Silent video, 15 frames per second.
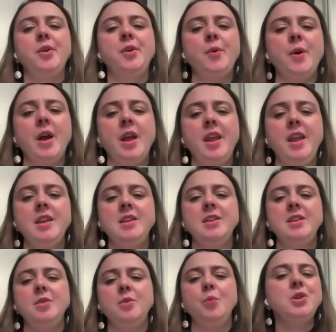So
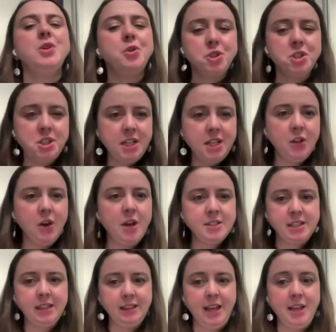we don't just need
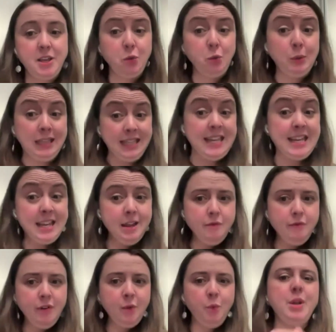laws that let you
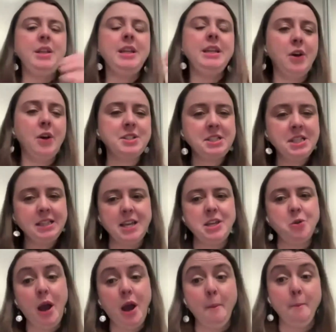leave, we need laws that
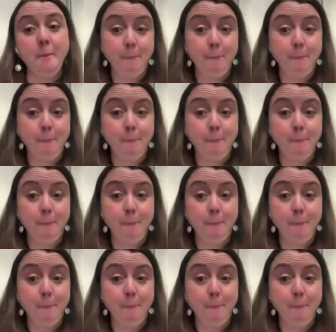let you